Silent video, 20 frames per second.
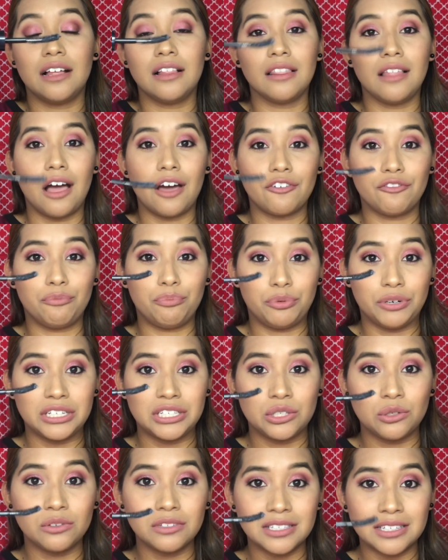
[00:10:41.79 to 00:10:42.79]
a lot of
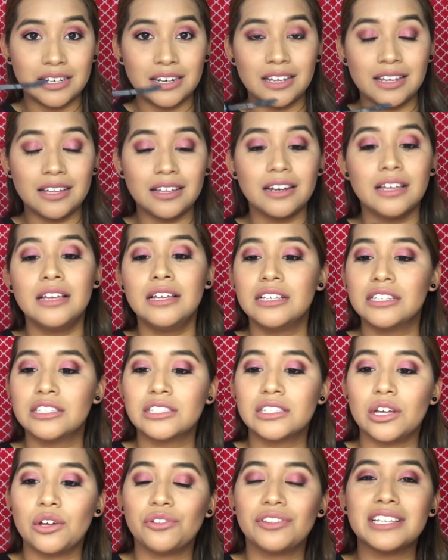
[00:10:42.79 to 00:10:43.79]
bristles in it.
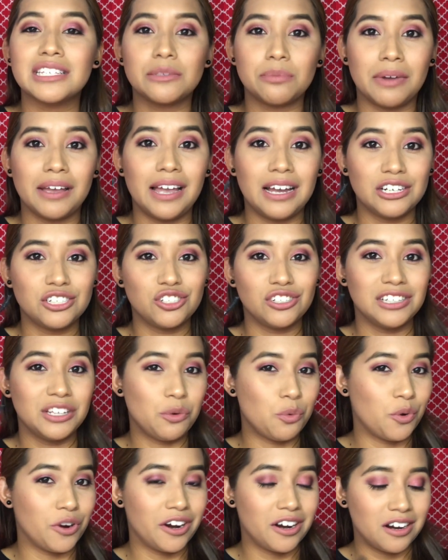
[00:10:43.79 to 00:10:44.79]
So this might
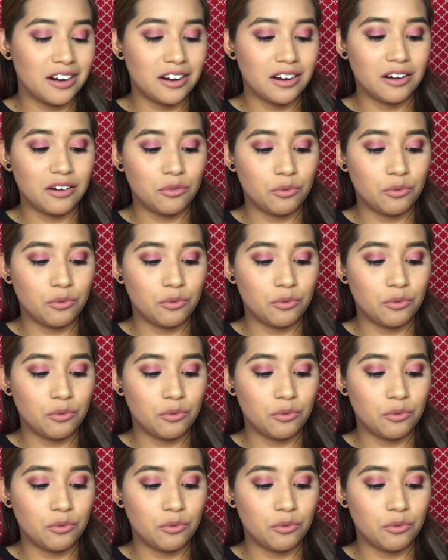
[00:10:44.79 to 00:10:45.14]
actually work.